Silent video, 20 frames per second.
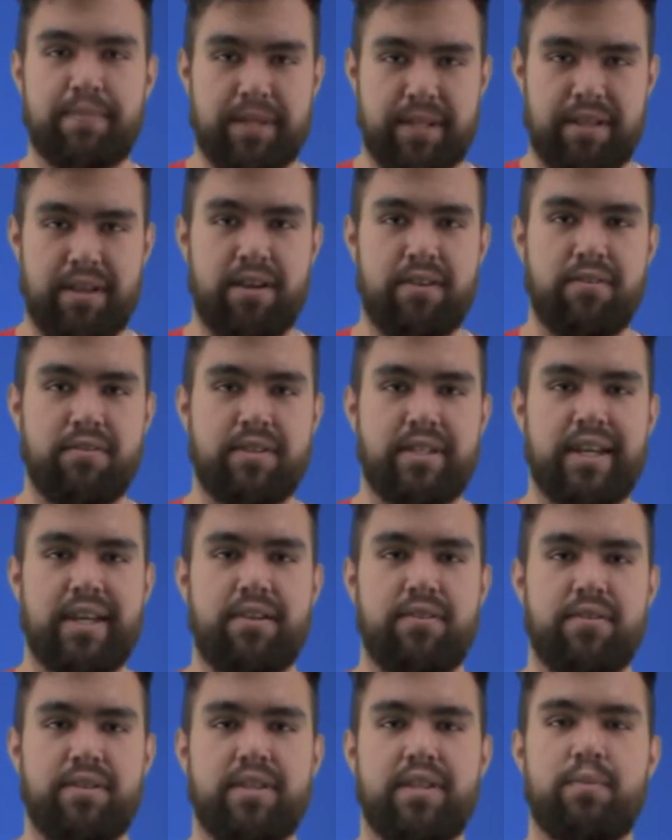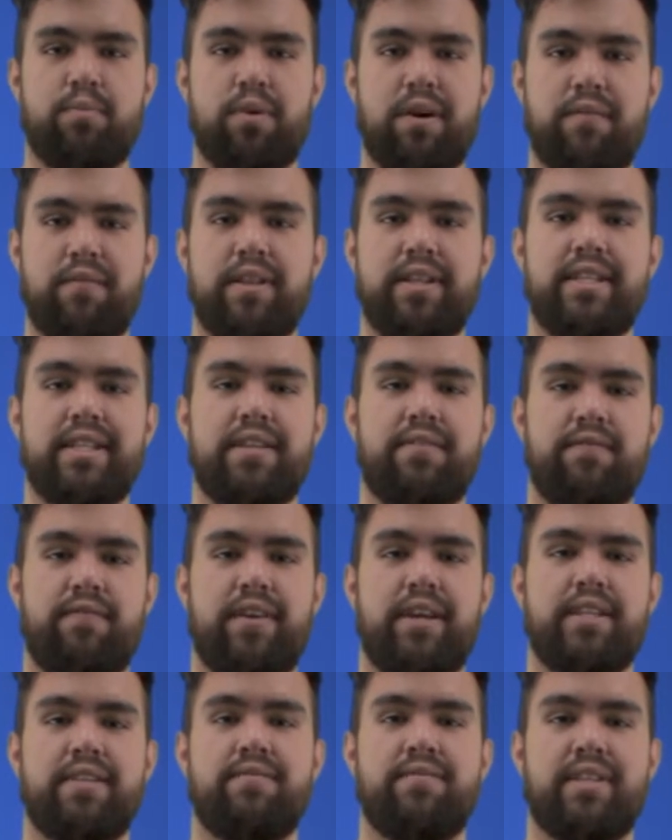McDonald titled The Prevalence and
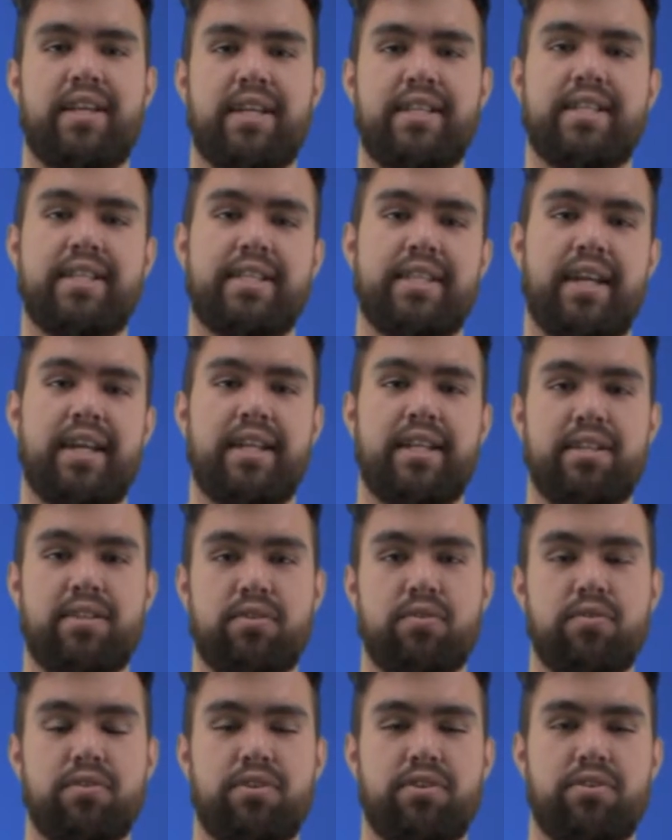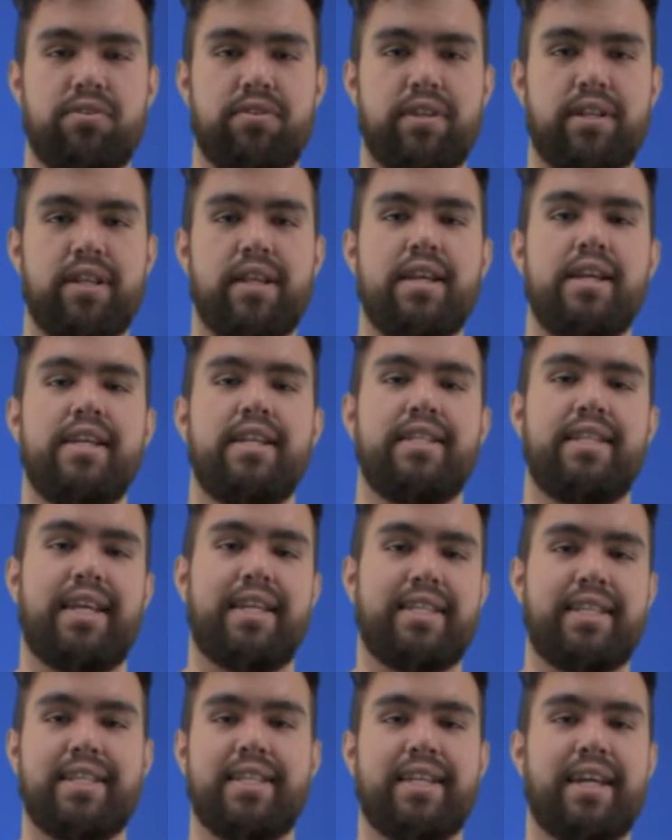Effects of Test Anxiety in School Children,
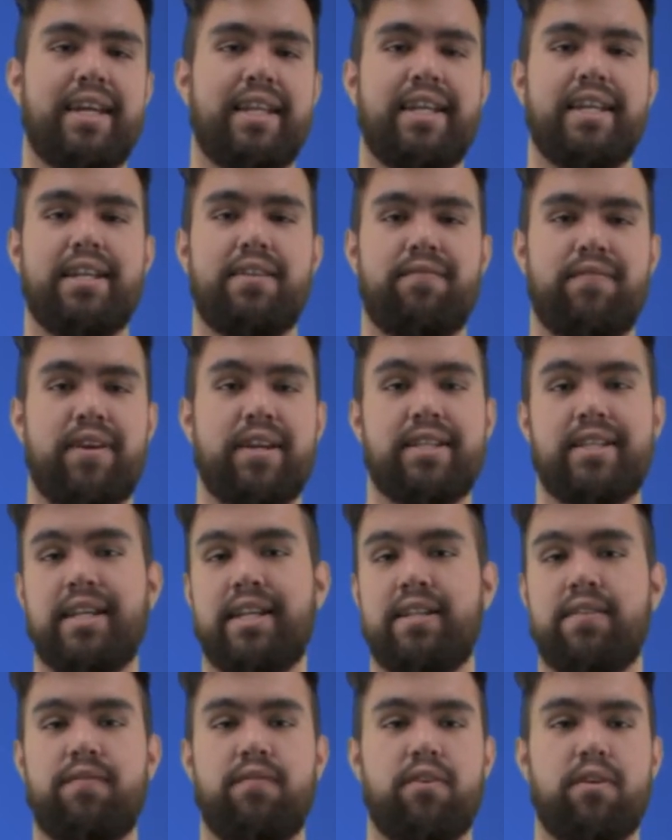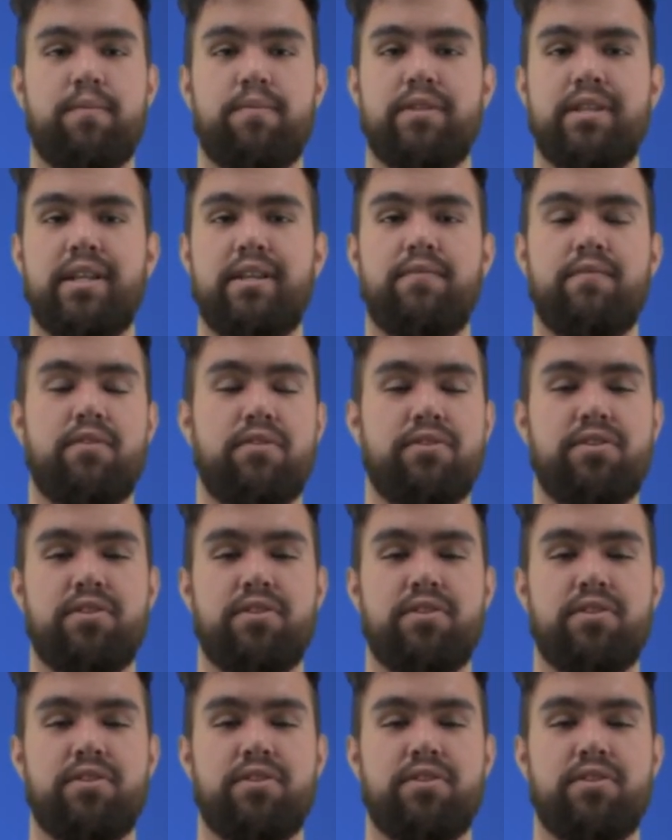test anxiety can affect 10 to 40% of all